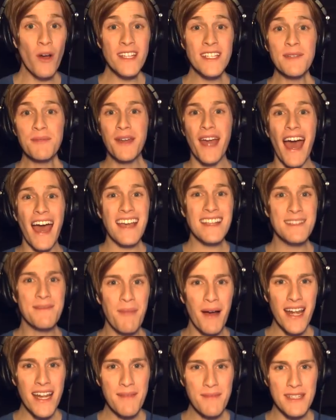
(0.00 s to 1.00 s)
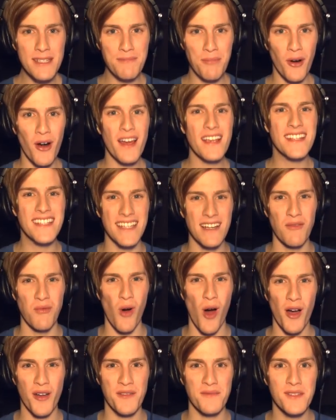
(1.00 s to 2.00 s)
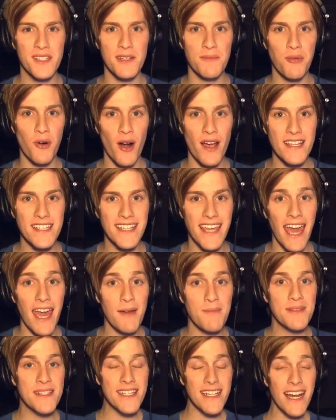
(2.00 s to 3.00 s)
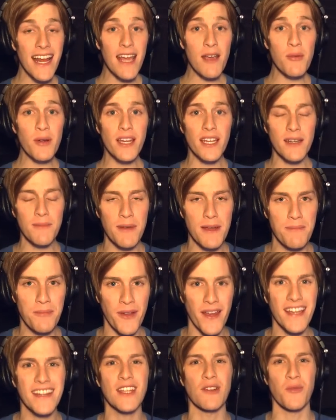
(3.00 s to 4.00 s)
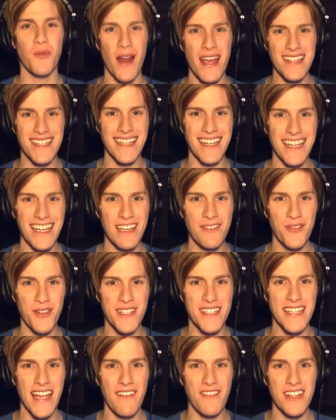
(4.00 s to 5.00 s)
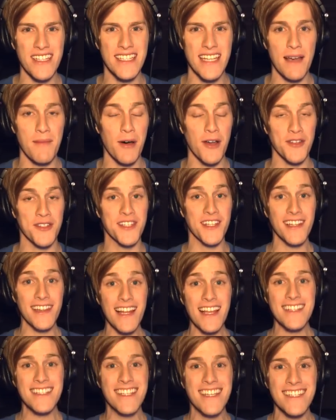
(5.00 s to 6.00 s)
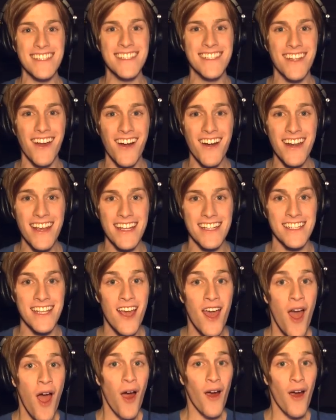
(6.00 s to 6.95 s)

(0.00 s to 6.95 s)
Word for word: What's up guys, my name is Bryce and welcome to Bryce Games. Today we're going to be playing the Resident Evil seven demo, so let's get started.